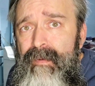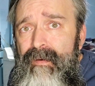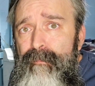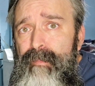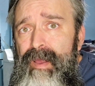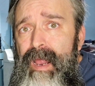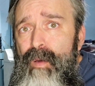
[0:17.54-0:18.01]

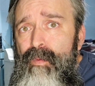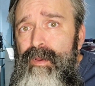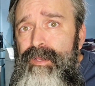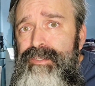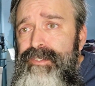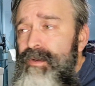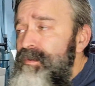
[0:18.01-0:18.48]
But I want to
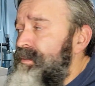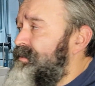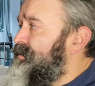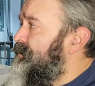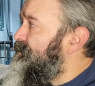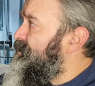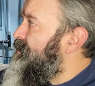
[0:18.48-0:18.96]
show you
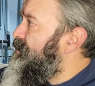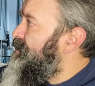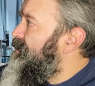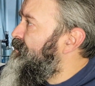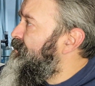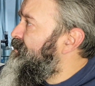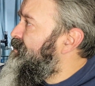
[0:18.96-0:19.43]
something.
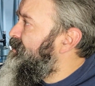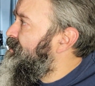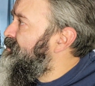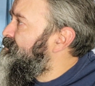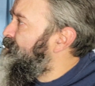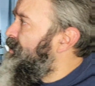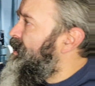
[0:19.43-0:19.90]

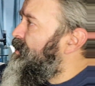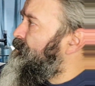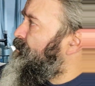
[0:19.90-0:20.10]
This bad